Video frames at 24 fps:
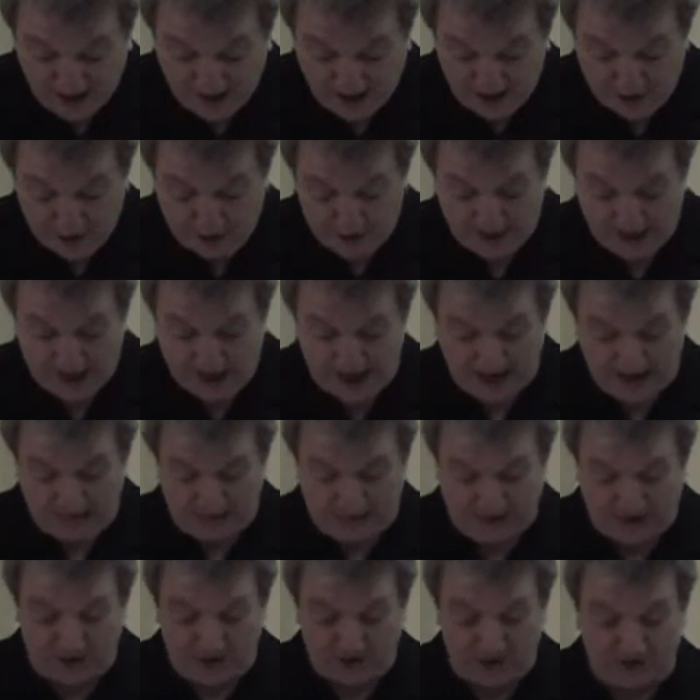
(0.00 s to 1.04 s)

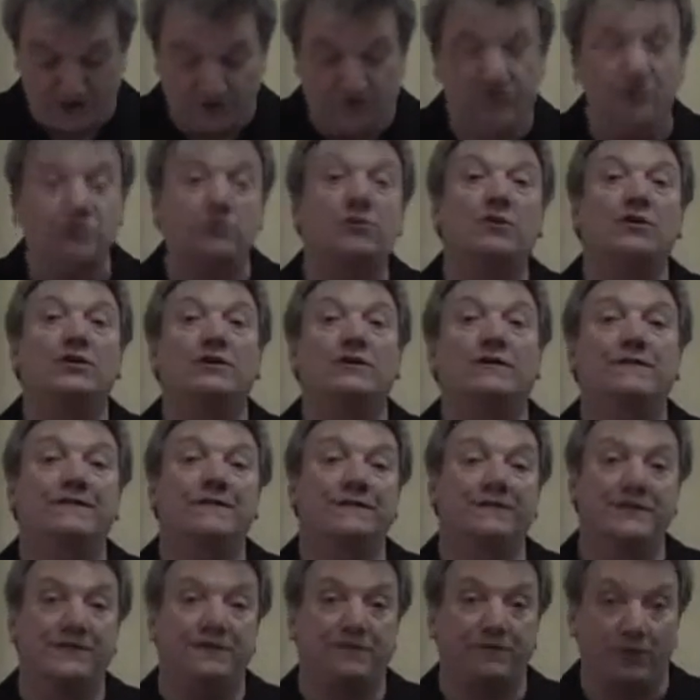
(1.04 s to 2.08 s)

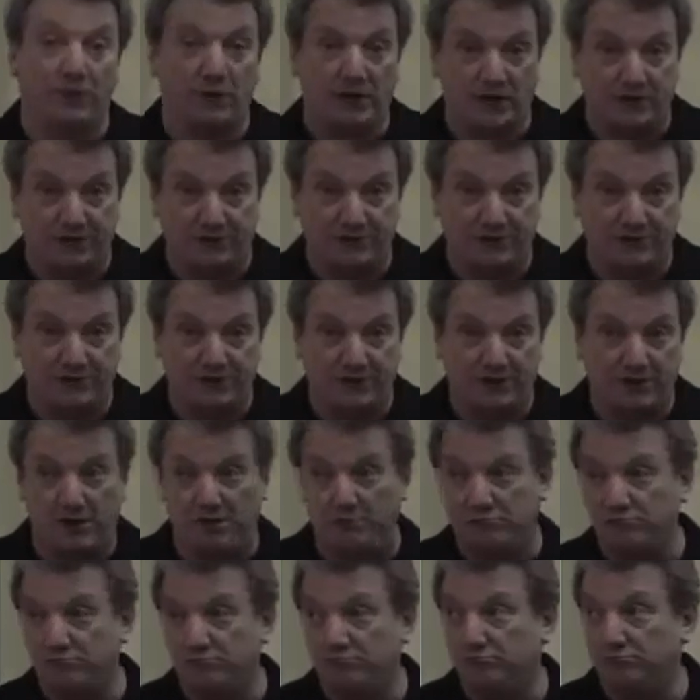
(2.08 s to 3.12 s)
$39,254 a year,
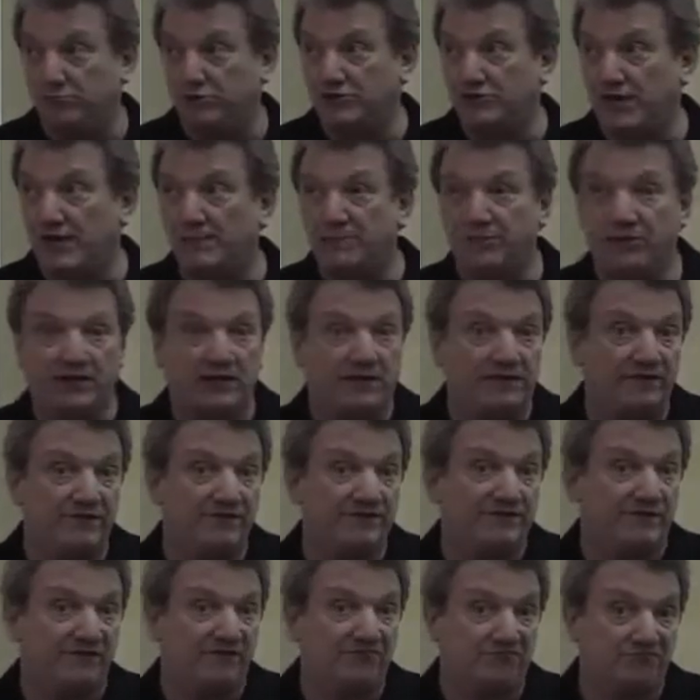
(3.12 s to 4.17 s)
which I believe
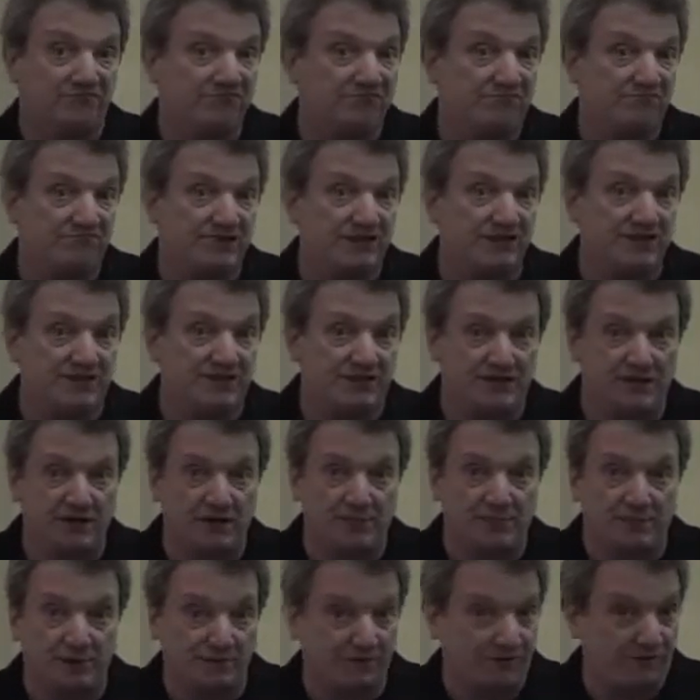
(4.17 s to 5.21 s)
is a decent
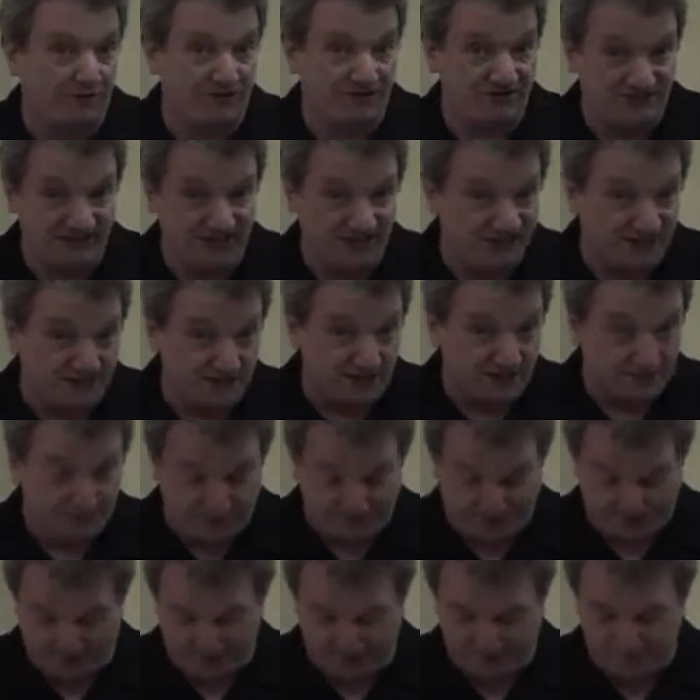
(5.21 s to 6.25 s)
number for a CNC
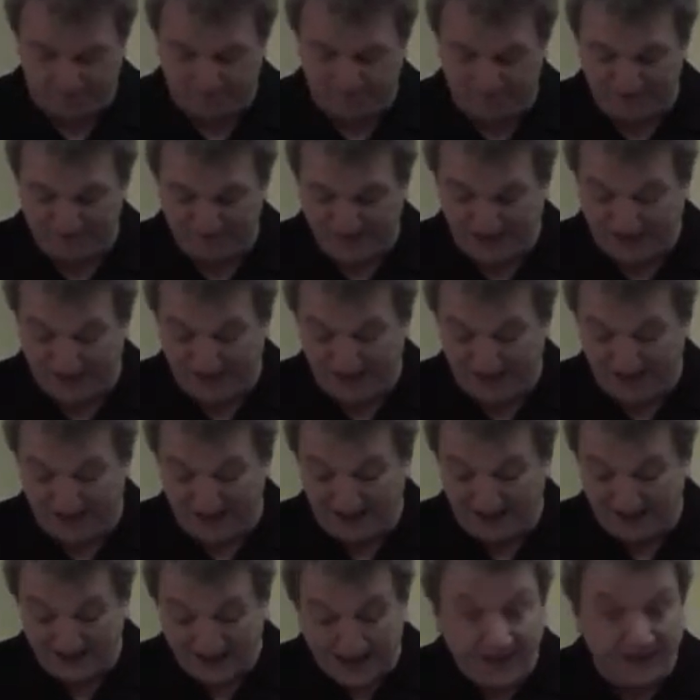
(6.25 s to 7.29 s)
payment.
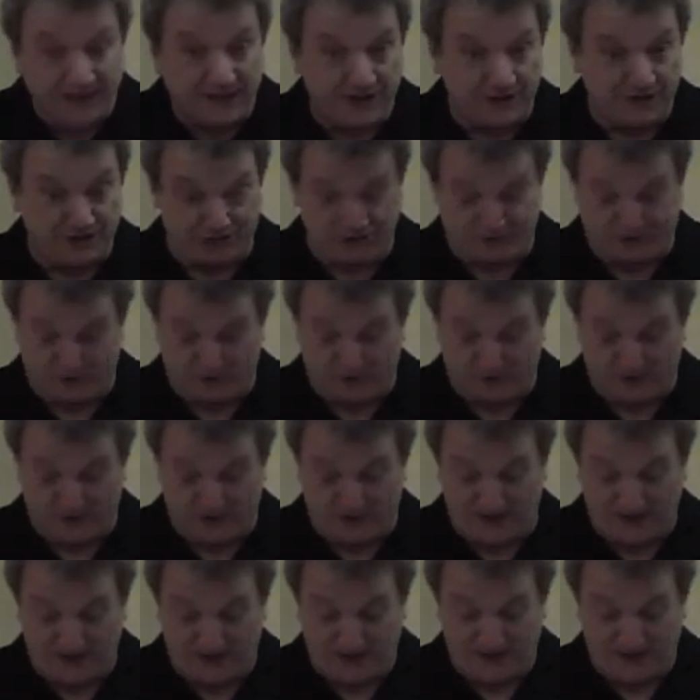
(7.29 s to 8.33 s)
10 kitchens a week,